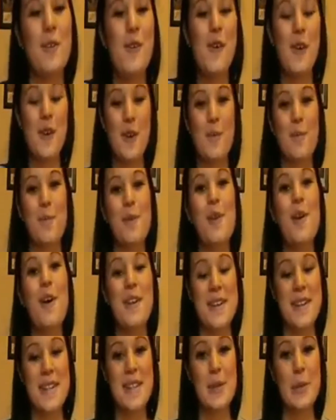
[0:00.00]
going
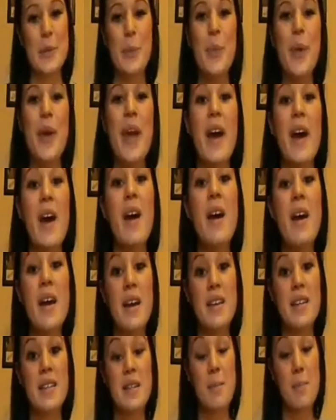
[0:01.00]
abroad as an au pair
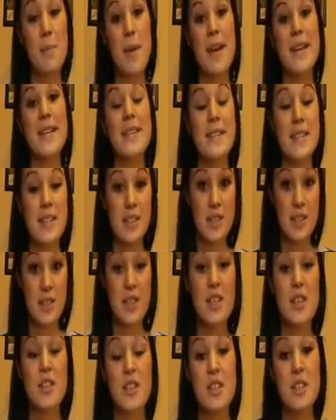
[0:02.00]
is the best
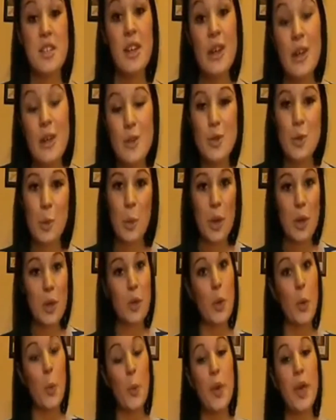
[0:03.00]
decision to meet
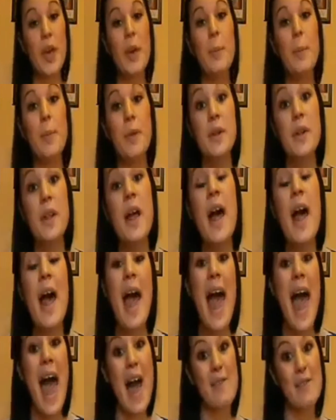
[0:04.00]
new people,
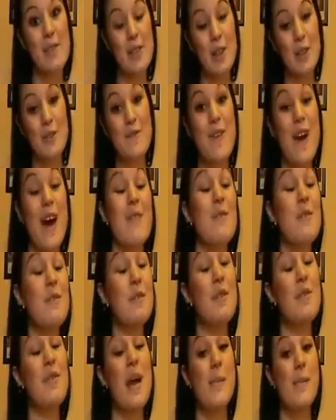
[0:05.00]
have a lot of fun with
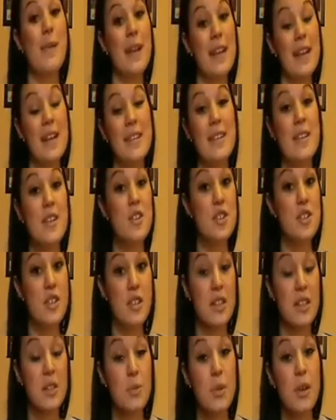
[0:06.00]
the family and the
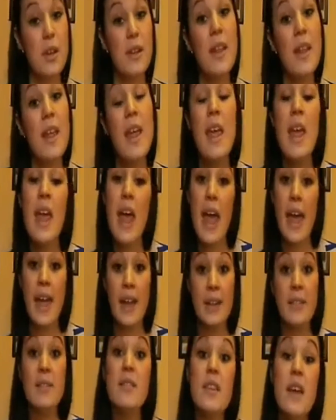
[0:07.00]
children,
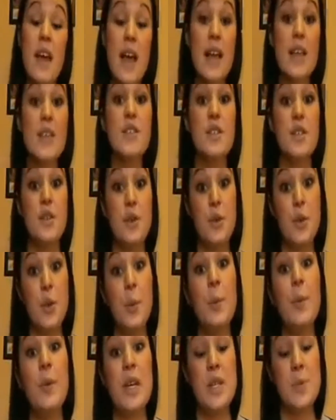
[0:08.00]
and
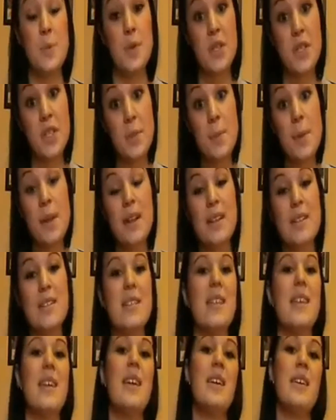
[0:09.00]
assume
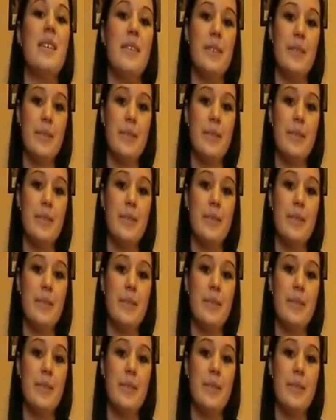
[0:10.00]
responsibility.